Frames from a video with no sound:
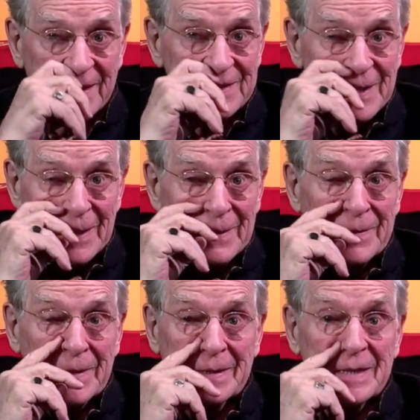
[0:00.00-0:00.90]
That's, I
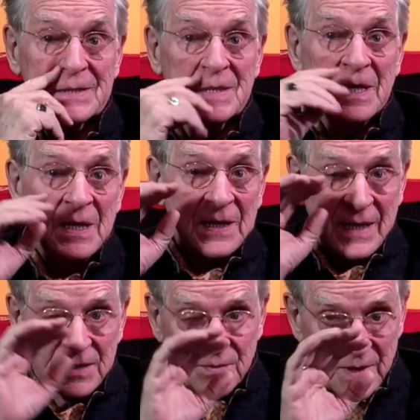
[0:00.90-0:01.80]
think that's
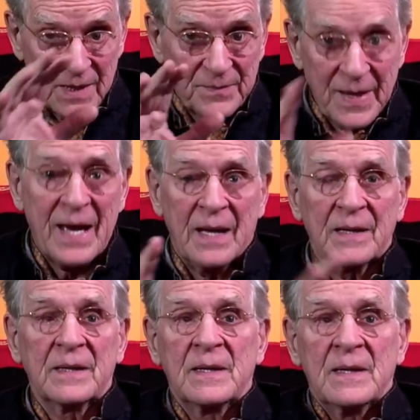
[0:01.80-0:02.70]
That's really
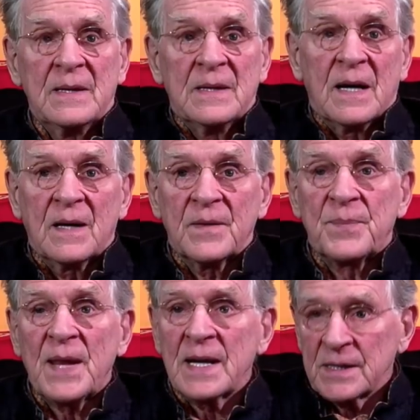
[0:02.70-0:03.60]
bad on the
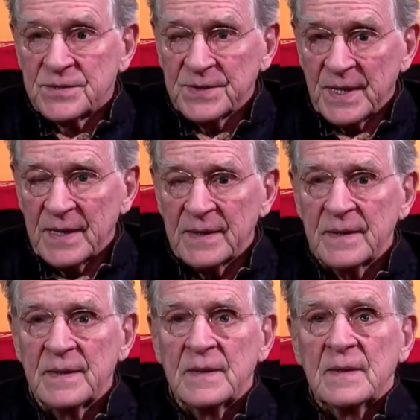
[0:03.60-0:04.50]
planet today,